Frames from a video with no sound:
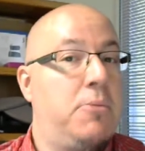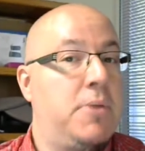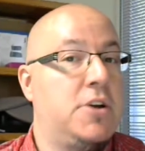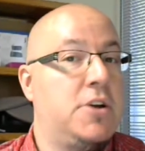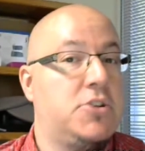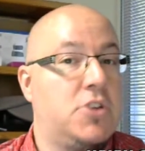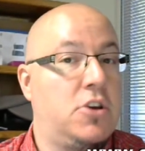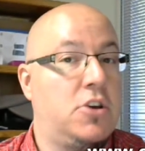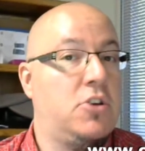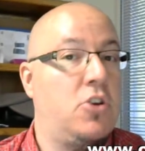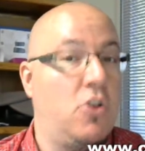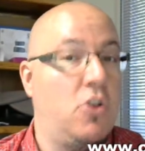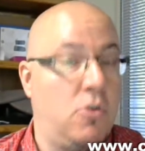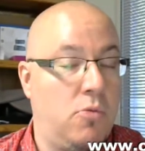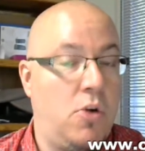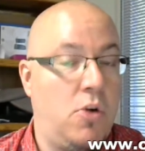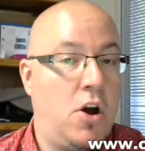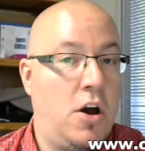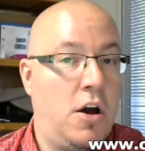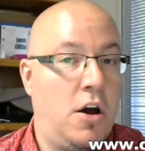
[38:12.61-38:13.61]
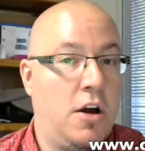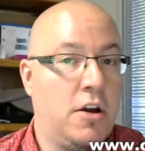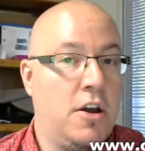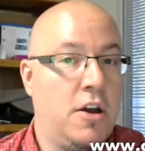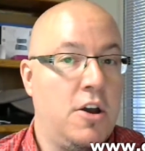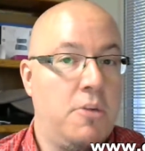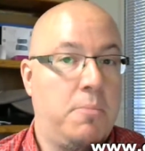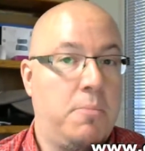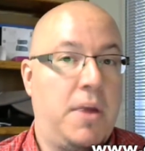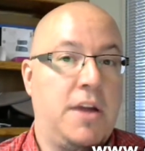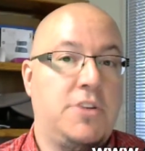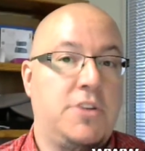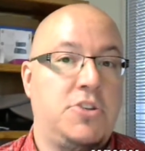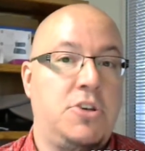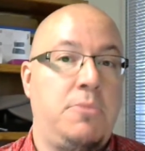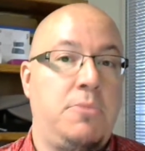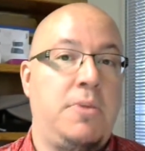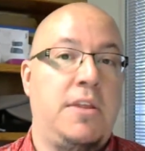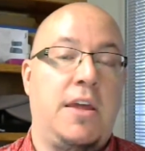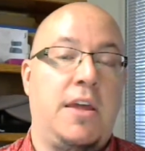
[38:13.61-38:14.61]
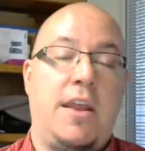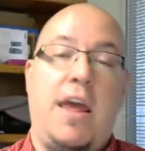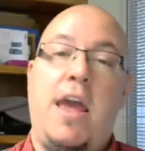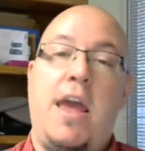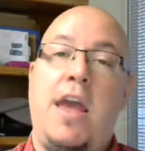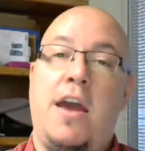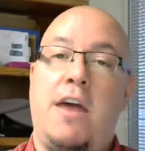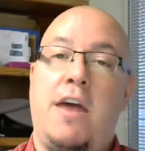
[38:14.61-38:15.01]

much can go wrong by assuming that, hey,